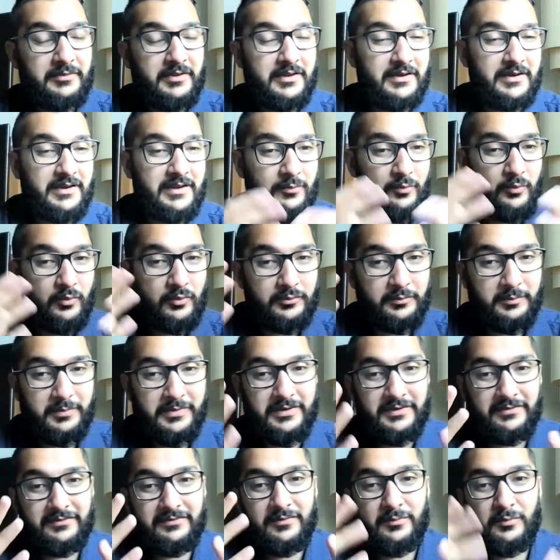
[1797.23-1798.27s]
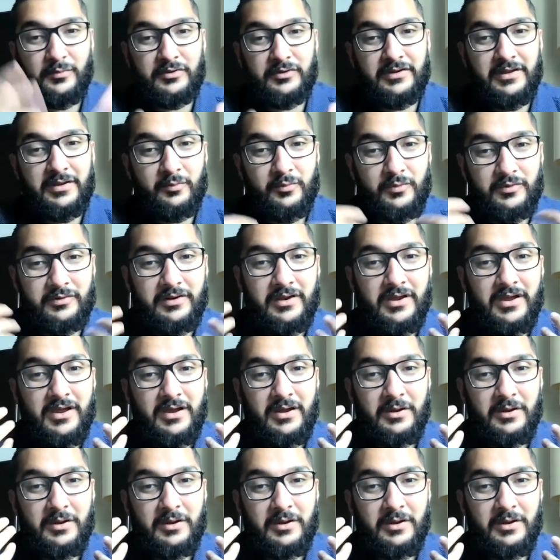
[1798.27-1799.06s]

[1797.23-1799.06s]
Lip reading: that he would be someone that would